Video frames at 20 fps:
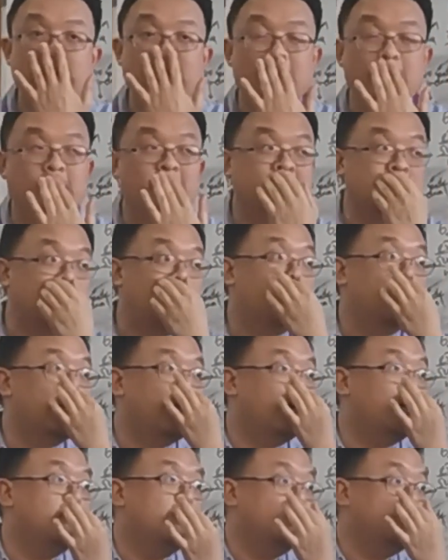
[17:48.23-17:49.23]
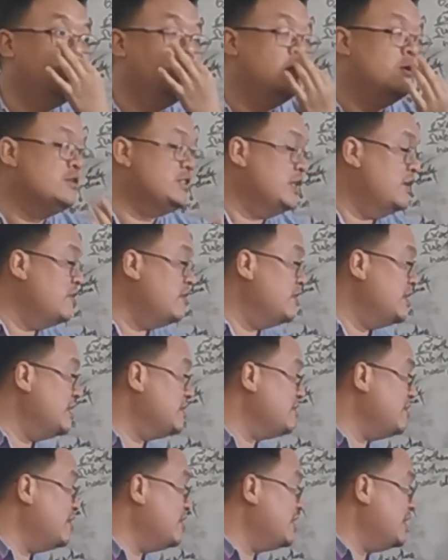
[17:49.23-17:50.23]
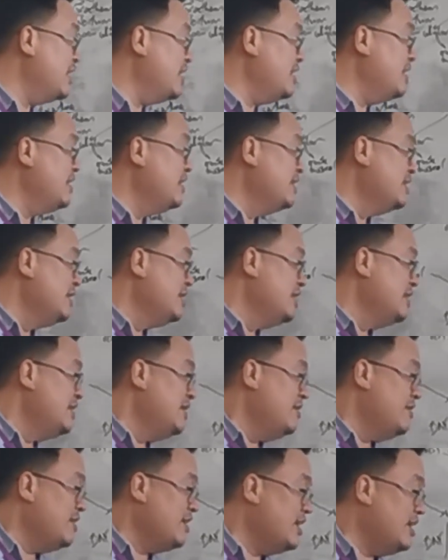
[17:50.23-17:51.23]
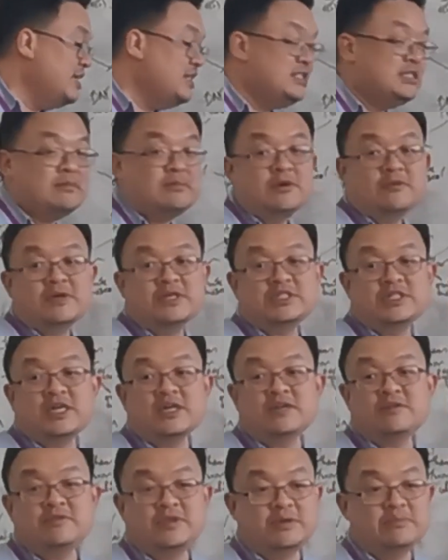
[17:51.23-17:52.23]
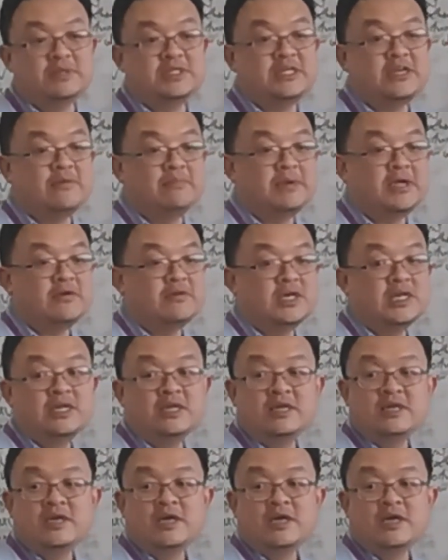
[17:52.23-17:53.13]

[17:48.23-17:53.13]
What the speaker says: common cold, runny nose, and all that sort of thing. Okay, someone, what, you're missing a big one.